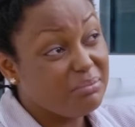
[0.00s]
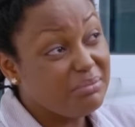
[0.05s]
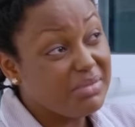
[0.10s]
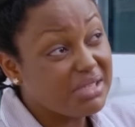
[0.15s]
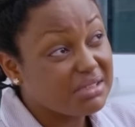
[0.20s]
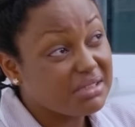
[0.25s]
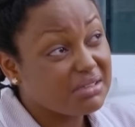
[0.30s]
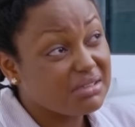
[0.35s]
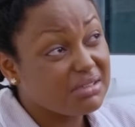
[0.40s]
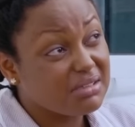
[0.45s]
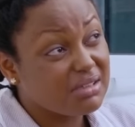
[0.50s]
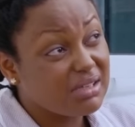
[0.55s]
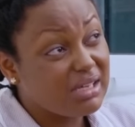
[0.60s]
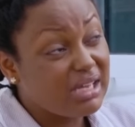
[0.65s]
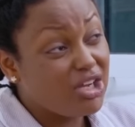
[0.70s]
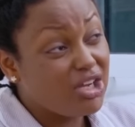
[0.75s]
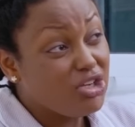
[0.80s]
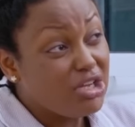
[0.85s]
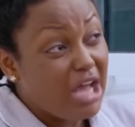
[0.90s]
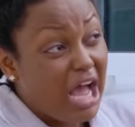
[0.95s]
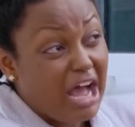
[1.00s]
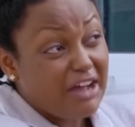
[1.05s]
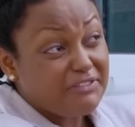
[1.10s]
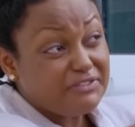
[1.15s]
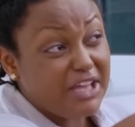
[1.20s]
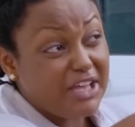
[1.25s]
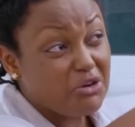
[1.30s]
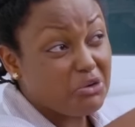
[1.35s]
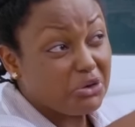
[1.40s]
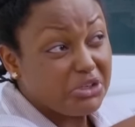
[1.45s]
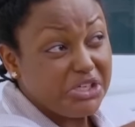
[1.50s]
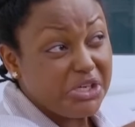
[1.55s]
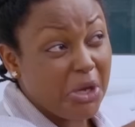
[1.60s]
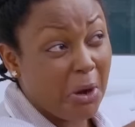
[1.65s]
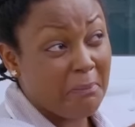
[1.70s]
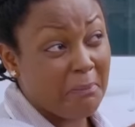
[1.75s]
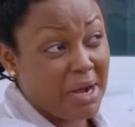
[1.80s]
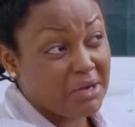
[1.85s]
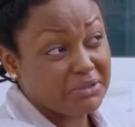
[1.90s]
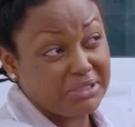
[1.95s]
Me? After running
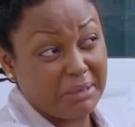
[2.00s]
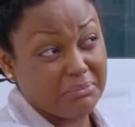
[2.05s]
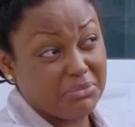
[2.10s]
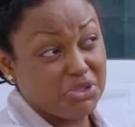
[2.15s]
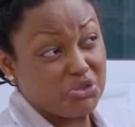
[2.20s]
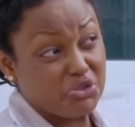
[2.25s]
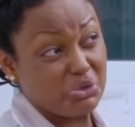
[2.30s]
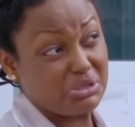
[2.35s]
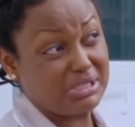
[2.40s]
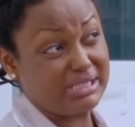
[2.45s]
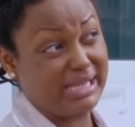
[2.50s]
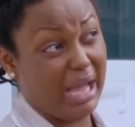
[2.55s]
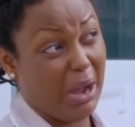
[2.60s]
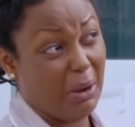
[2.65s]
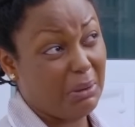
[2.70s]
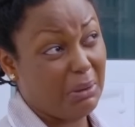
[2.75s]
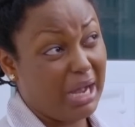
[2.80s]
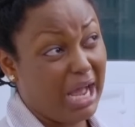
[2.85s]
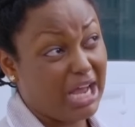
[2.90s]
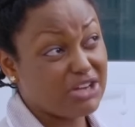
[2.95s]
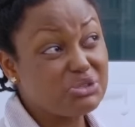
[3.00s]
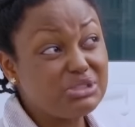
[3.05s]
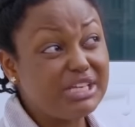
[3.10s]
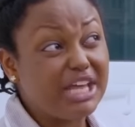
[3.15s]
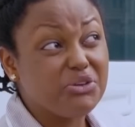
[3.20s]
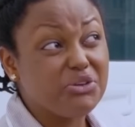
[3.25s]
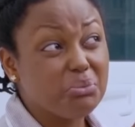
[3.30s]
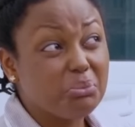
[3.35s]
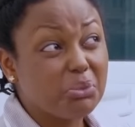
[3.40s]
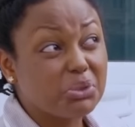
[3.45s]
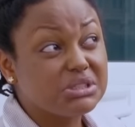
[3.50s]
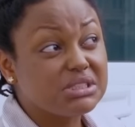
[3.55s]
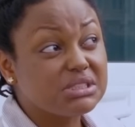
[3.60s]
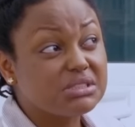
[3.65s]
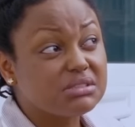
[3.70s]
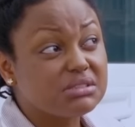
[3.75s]
your mouth at me just now, I should lend you money.